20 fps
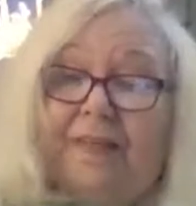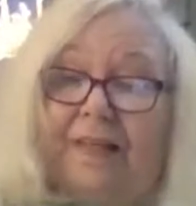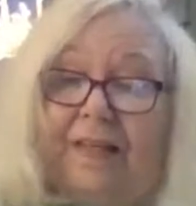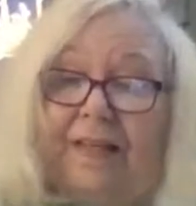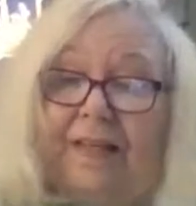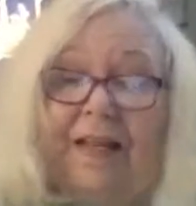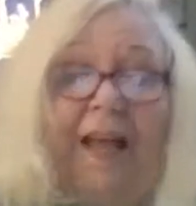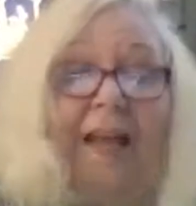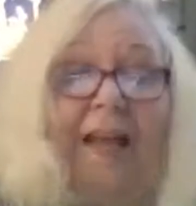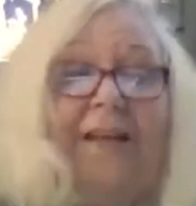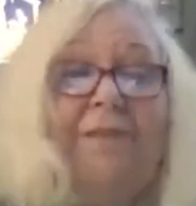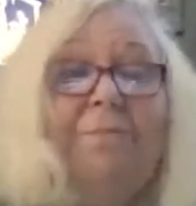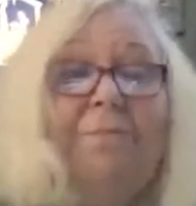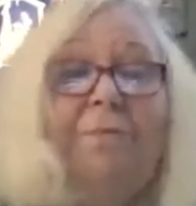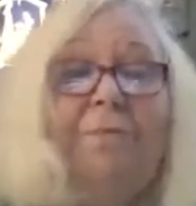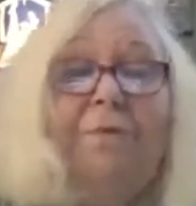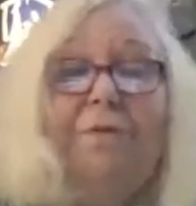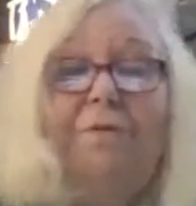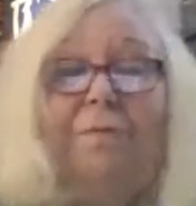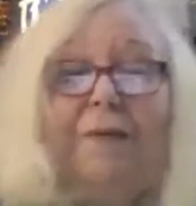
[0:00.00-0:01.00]
And I had to
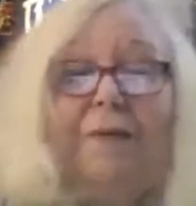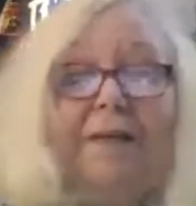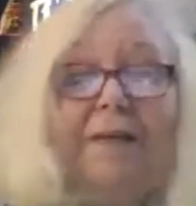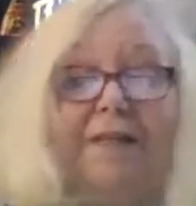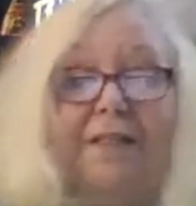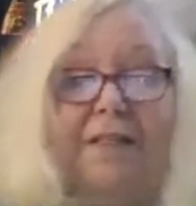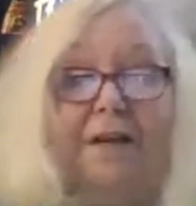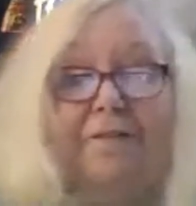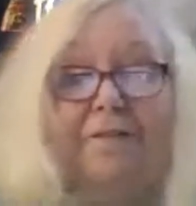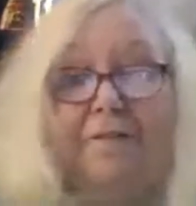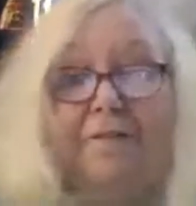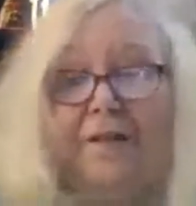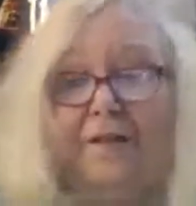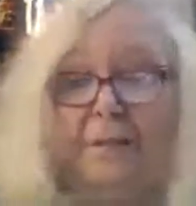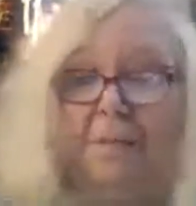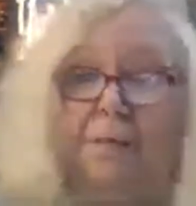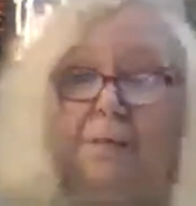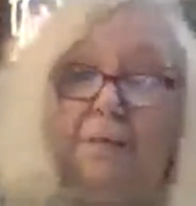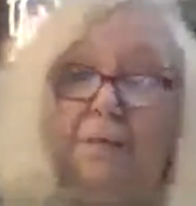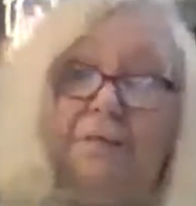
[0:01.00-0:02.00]
move because our
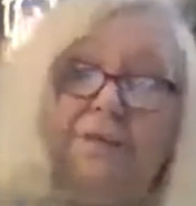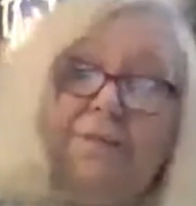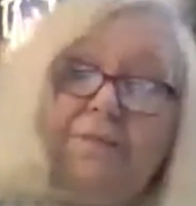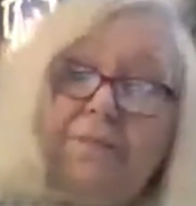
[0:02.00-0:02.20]
family moved.